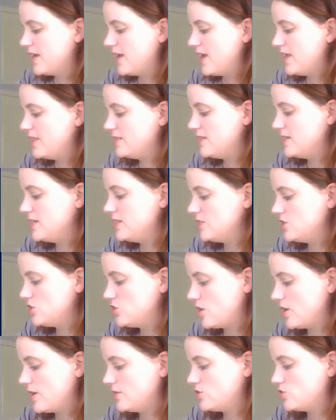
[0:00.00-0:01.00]
and these
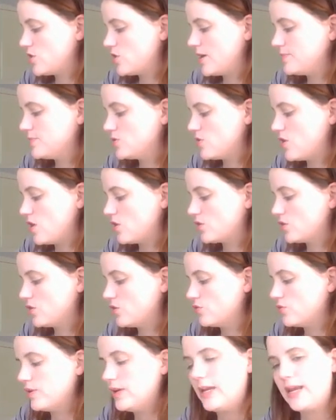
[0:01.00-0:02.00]
stripes are all
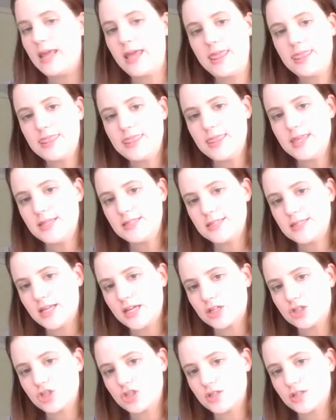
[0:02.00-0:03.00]
congruent in this
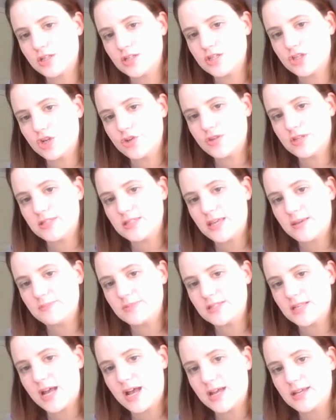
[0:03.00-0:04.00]
section because they're the same
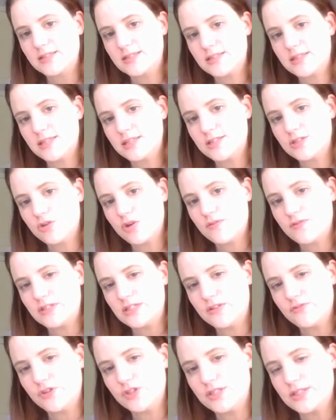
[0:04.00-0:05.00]
size. These are of a
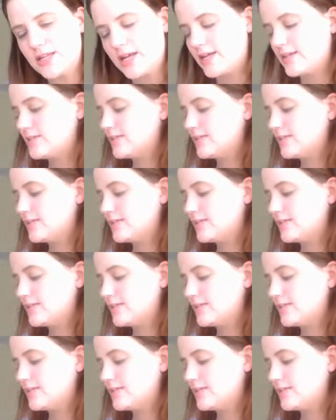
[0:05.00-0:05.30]
different size.